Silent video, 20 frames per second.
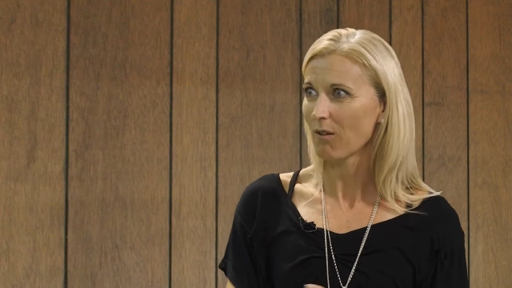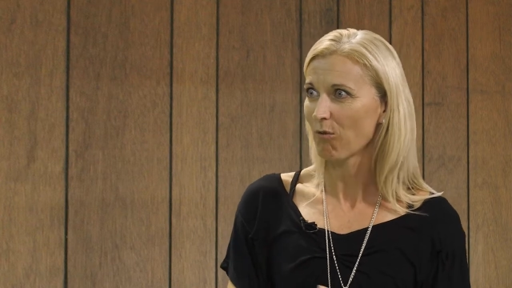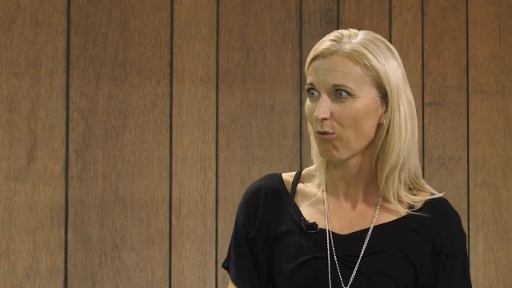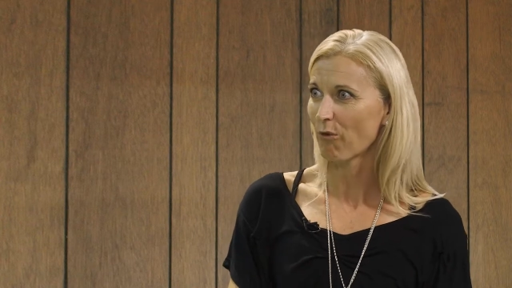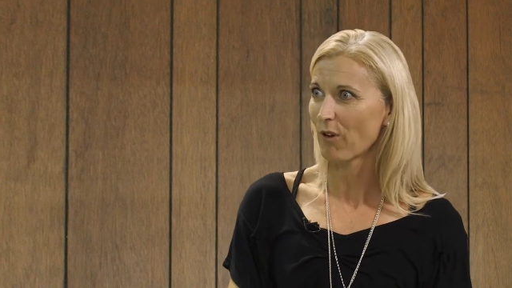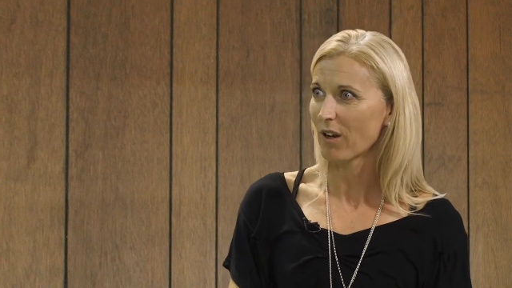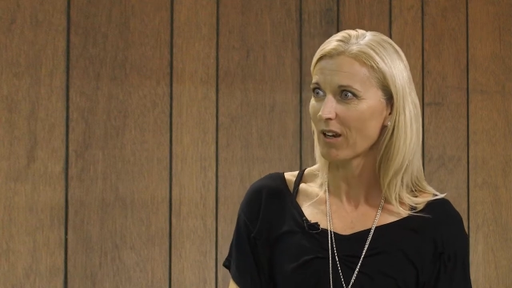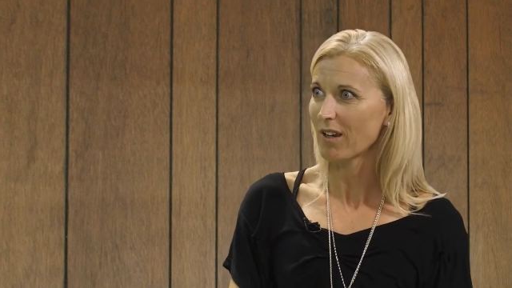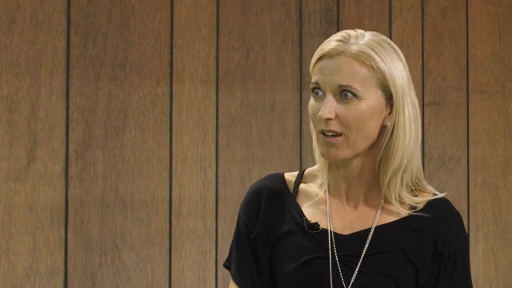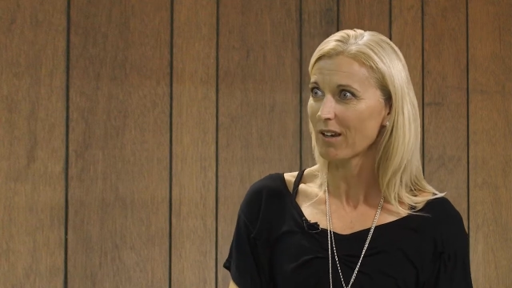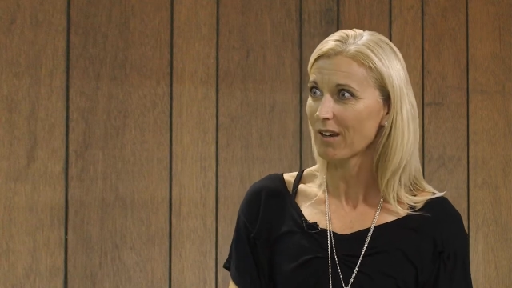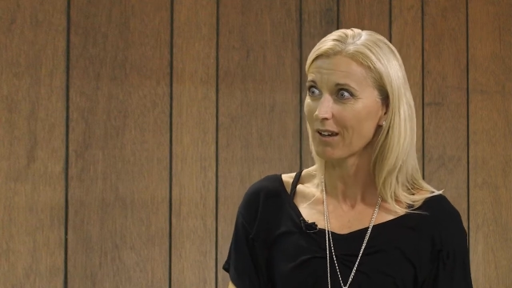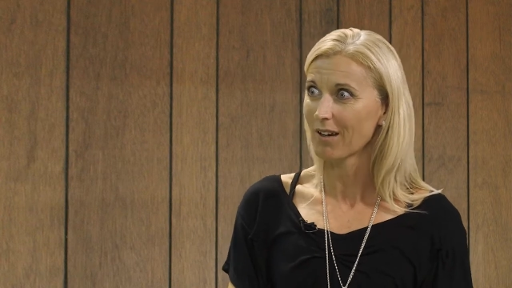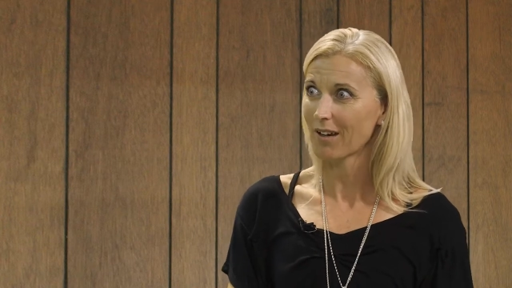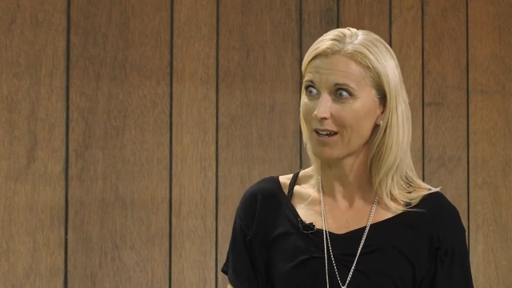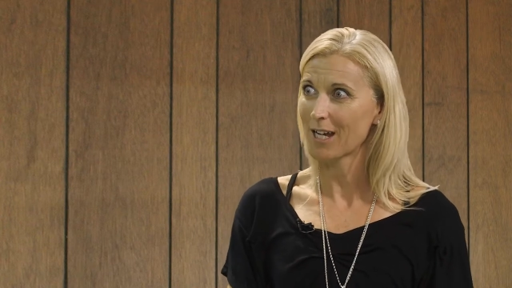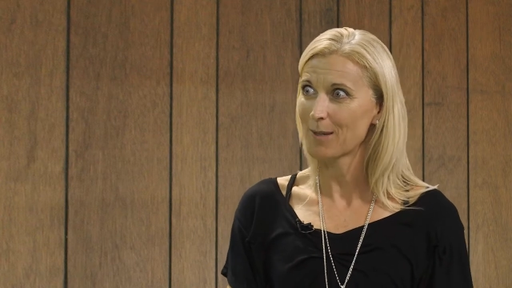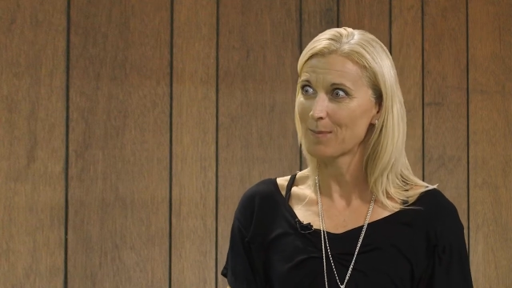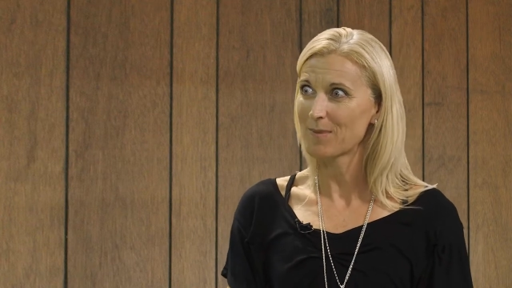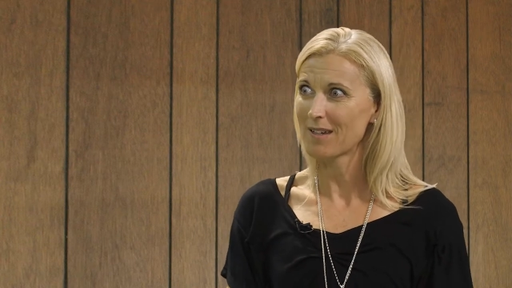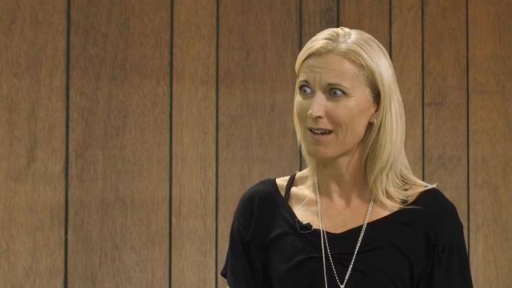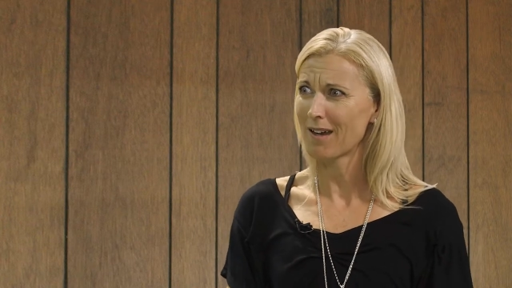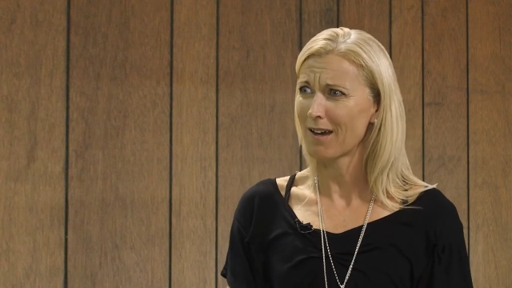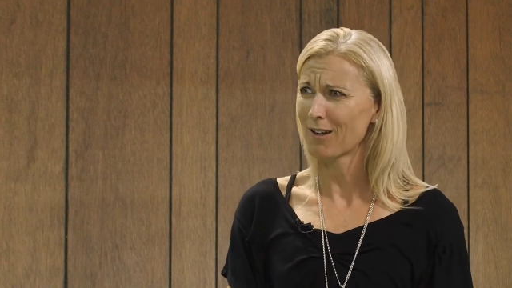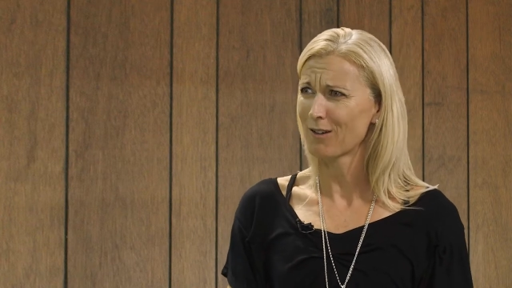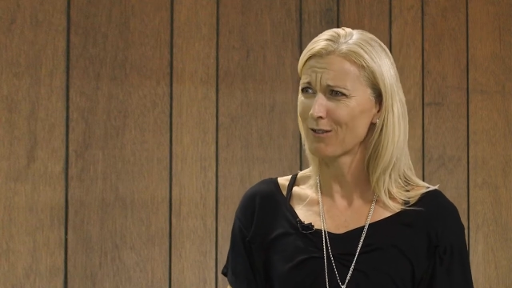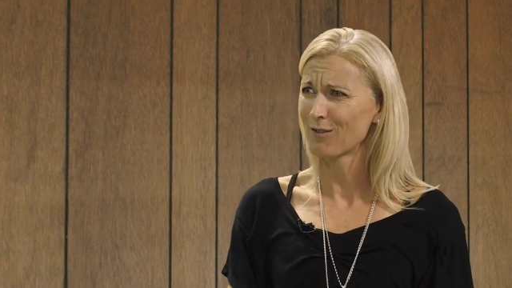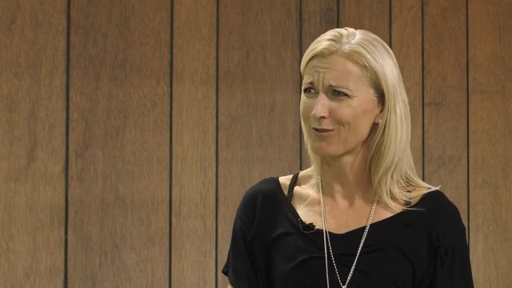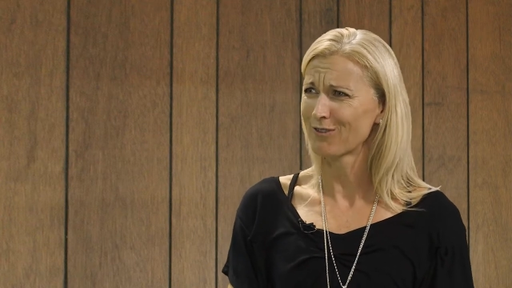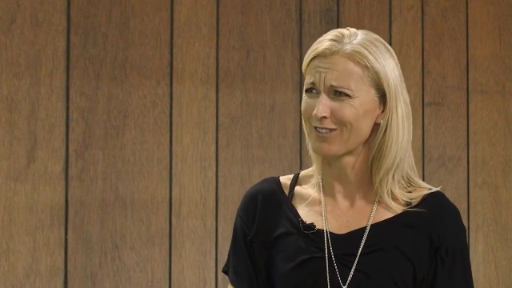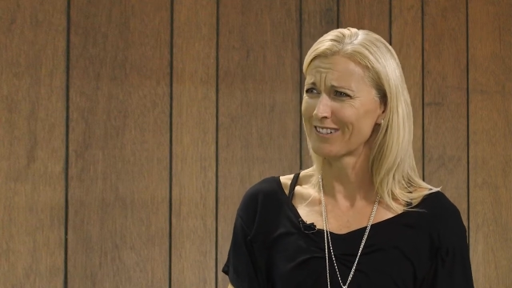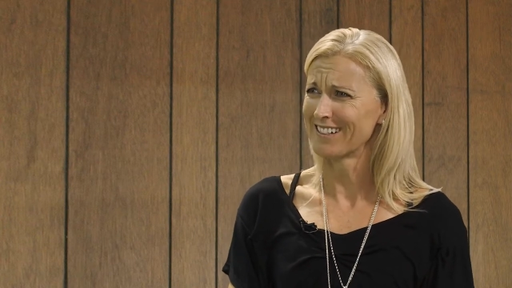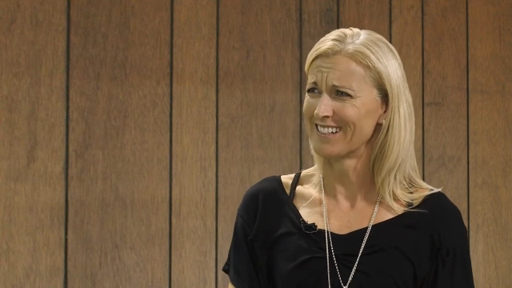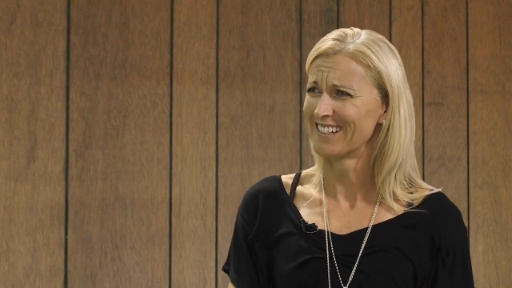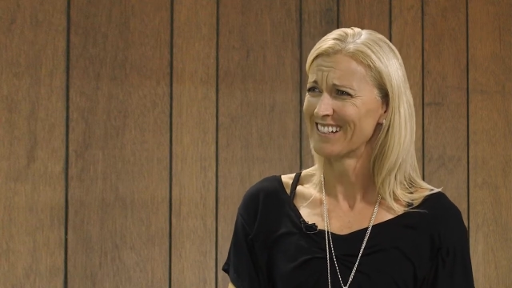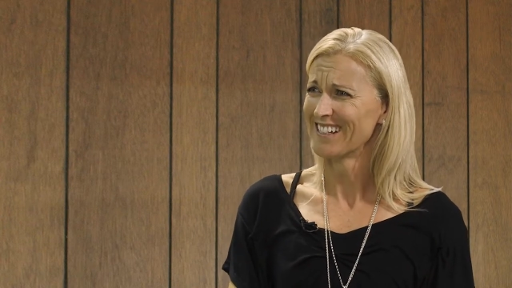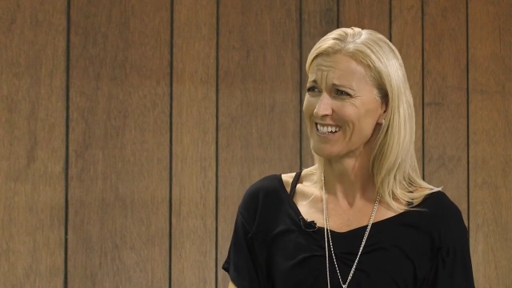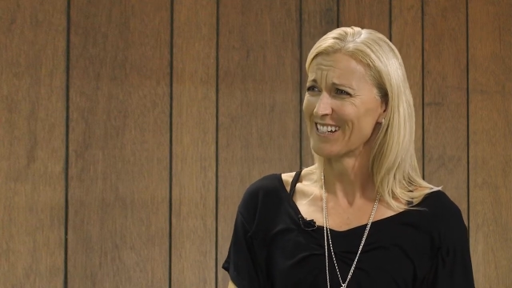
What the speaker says: funny nicknames out of, and,